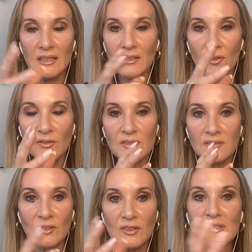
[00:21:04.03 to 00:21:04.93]
those,
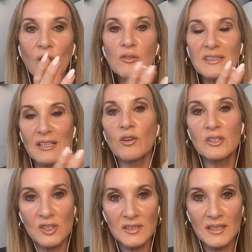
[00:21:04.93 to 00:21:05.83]
you know, there's a whole
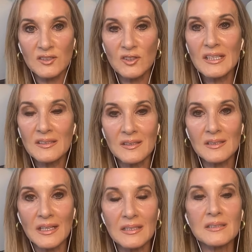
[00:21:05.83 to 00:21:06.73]
psychology side. So that's the
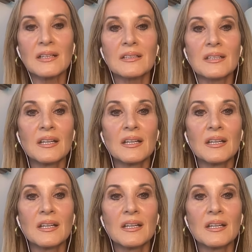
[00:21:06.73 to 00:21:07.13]
psych side.